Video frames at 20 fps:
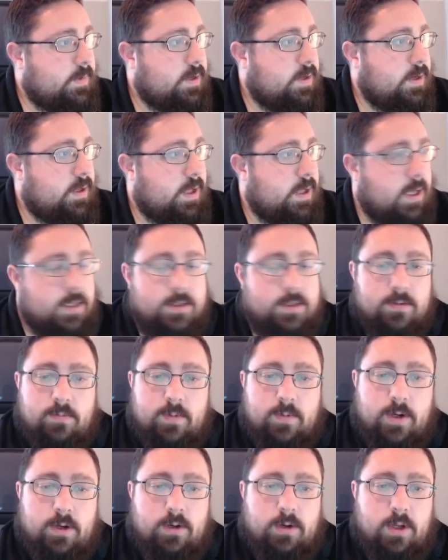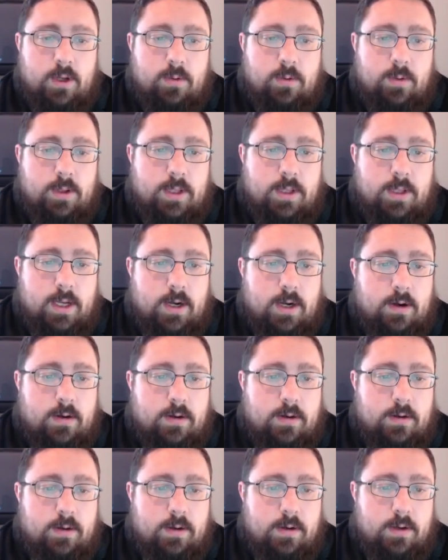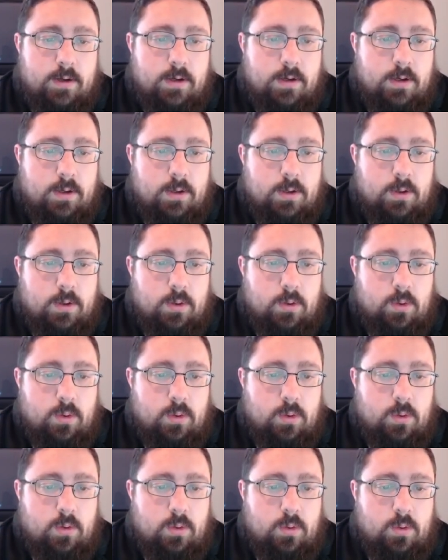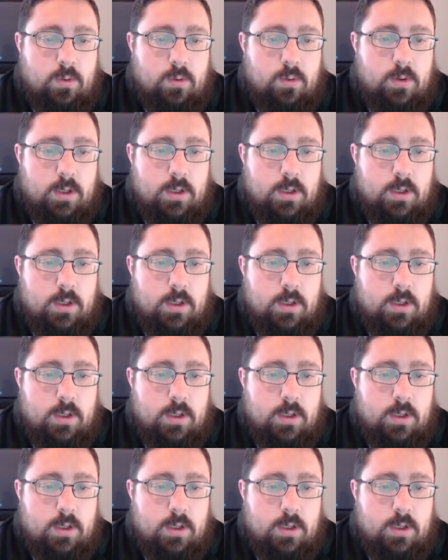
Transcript: that's a real good one there. Ooh,